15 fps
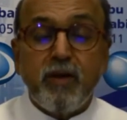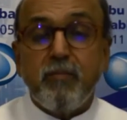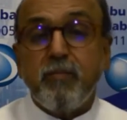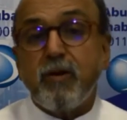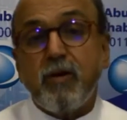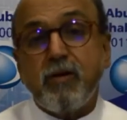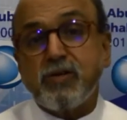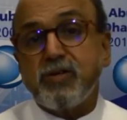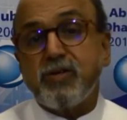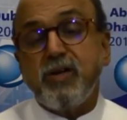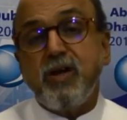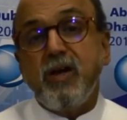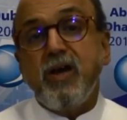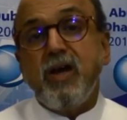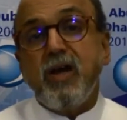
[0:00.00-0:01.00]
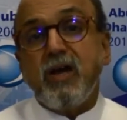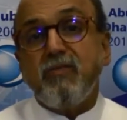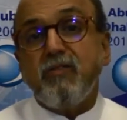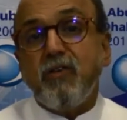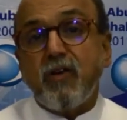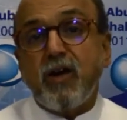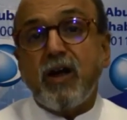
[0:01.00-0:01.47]
Because if
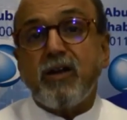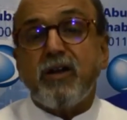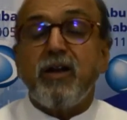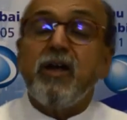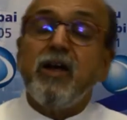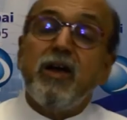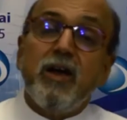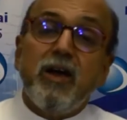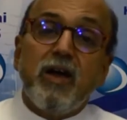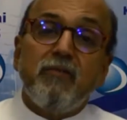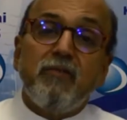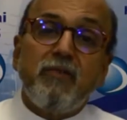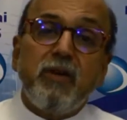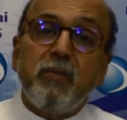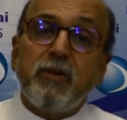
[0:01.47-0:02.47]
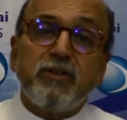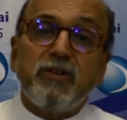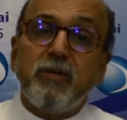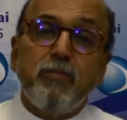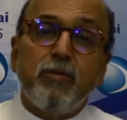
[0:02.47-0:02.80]
you look at 50% of the